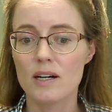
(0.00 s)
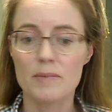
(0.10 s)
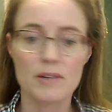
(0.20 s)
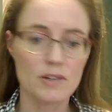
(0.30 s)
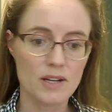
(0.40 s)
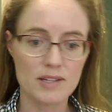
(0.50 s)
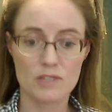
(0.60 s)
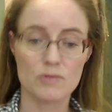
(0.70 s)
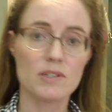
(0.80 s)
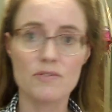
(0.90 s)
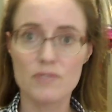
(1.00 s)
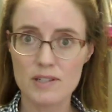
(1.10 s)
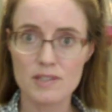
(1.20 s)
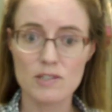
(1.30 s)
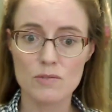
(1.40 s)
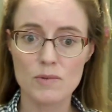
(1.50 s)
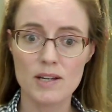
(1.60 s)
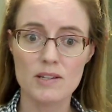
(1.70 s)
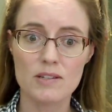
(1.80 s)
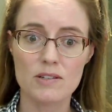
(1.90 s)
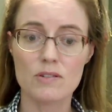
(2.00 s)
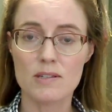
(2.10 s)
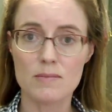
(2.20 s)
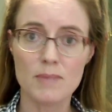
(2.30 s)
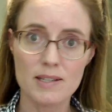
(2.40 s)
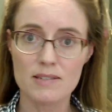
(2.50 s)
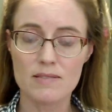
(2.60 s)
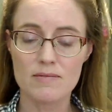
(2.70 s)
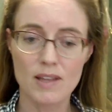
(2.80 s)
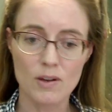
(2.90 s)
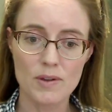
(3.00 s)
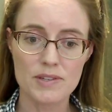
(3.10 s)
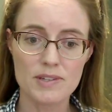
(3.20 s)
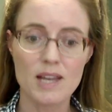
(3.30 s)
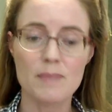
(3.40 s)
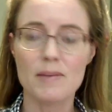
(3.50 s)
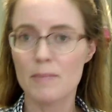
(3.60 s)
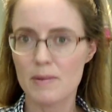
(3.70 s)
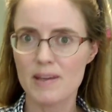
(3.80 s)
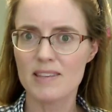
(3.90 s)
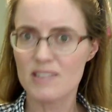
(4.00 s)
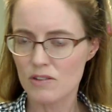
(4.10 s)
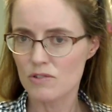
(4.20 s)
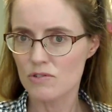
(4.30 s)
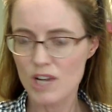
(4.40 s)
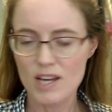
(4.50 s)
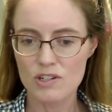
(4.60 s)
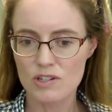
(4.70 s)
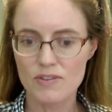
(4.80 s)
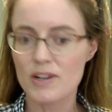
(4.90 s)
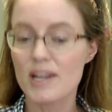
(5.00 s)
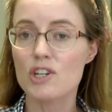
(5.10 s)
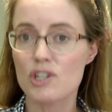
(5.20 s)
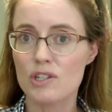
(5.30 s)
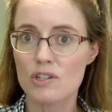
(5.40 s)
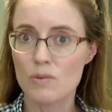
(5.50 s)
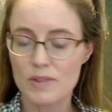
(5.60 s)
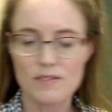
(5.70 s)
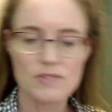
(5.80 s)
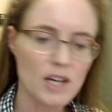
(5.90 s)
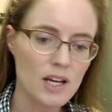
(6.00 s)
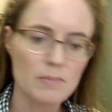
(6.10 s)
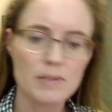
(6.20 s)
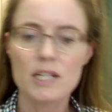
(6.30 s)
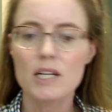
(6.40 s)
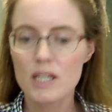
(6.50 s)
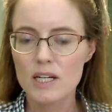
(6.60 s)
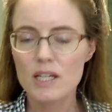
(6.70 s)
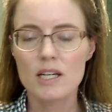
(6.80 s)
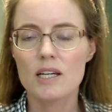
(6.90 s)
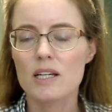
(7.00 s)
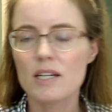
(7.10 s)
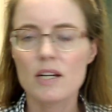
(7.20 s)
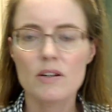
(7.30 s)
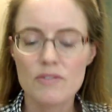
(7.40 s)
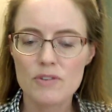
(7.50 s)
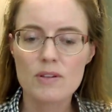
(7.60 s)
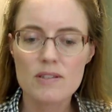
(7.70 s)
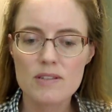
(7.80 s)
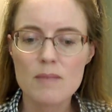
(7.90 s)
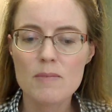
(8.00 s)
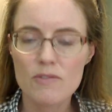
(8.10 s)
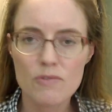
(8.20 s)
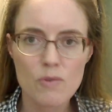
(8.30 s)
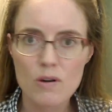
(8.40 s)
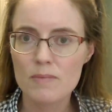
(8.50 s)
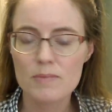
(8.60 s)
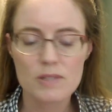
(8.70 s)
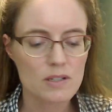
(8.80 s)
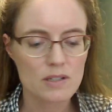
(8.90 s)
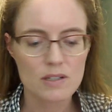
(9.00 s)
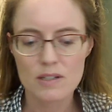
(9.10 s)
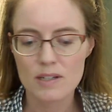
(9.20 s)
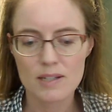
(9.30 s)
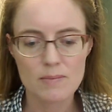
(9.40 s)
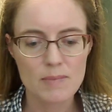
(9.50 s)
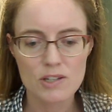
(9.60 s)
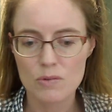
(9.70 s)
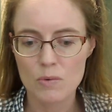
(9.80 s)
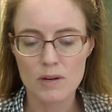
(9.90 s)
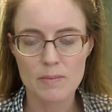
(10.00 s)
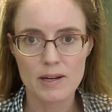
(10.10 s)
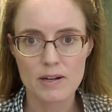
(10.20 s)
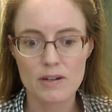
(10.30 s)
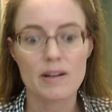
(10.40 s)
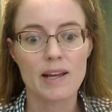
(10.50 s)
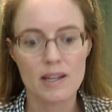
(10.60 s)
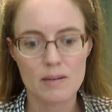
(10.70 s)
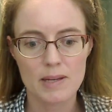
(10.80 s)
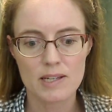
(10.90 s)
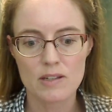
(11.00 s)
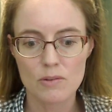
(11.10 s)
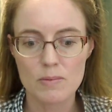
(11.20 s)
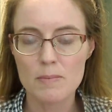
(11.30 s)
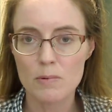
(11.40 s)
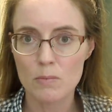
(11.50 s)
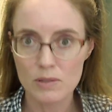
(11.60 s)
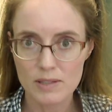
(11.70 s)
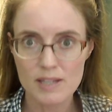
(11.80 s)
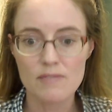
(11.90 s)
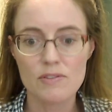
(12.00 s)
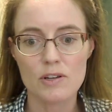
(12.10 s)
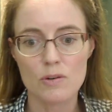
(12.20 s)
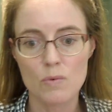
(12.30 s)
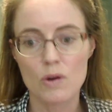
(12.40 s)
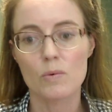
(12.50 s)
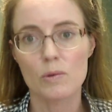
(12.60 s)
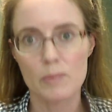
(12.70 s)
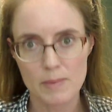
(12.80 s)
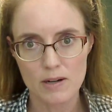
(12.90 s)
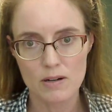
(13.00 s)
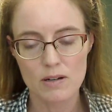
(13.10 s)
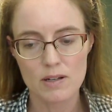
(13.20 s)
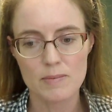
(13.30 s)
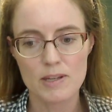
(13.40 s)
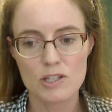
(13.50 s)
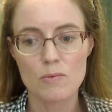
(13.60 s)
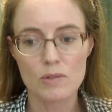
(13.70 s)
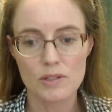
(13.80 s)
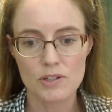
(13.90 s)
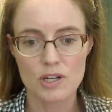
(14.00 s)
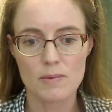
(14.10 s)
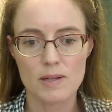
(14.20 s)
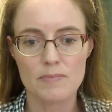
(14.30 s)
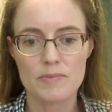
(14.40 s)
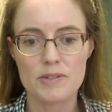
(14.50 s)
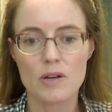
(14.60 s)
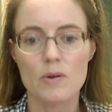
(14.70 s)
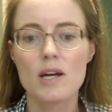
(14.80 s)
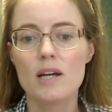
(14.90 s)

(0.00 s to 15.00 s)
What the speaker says: Their context was different in these ways, so since mine's not quite the same, then I'm going to make these other changes, variations to what they've done. But you know, if you can seem informed, it makes your work better, and it makes other people believe that your work will be better. It makes you more legitimate. So